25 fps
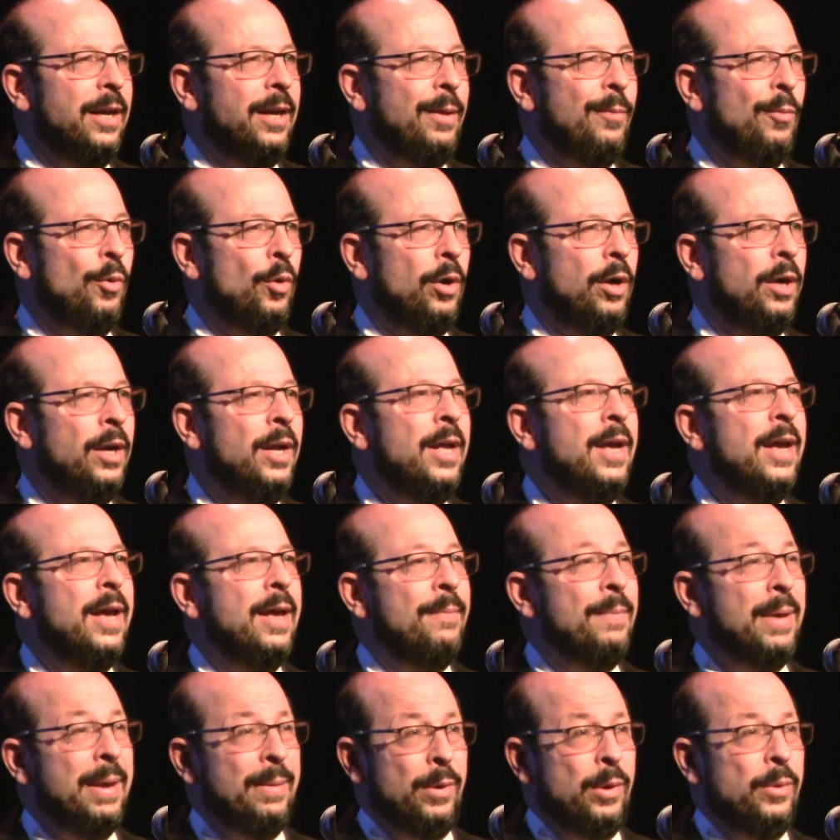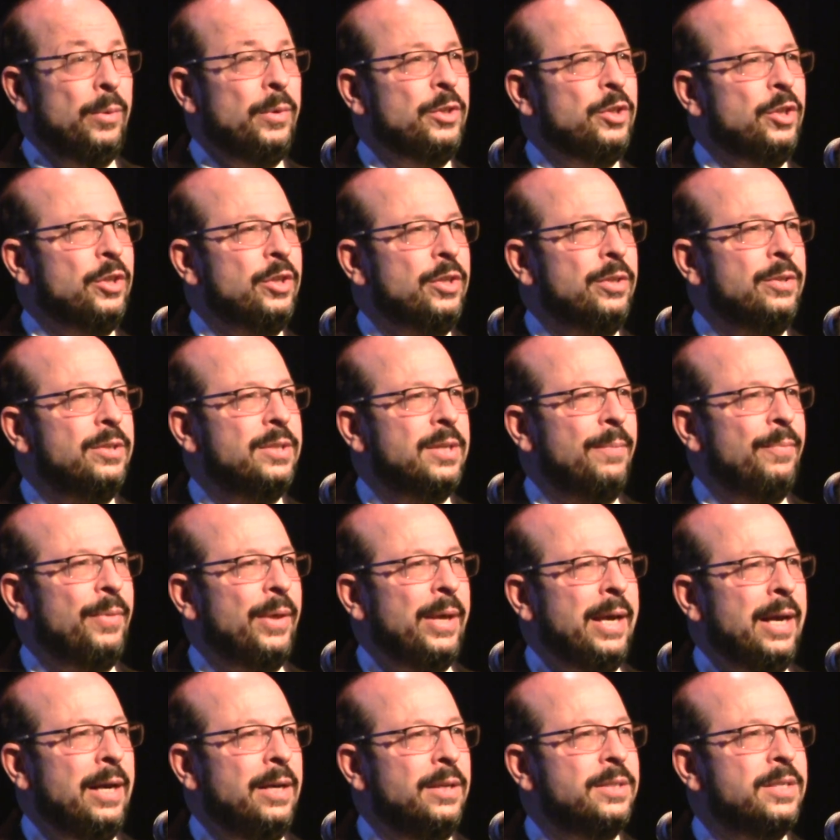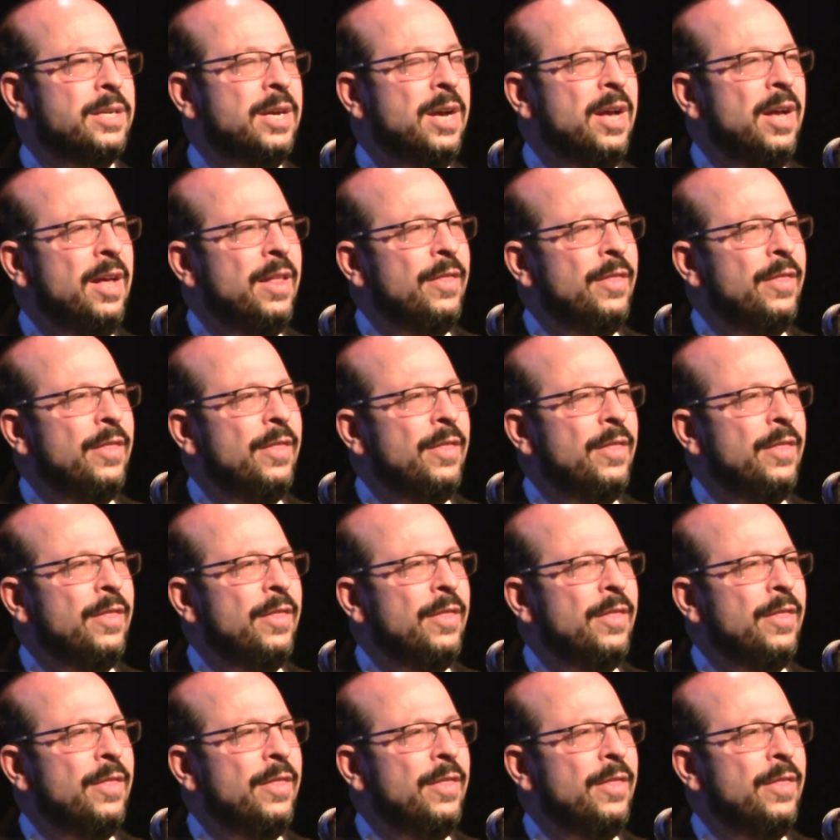anymore, and maybe we should do something else.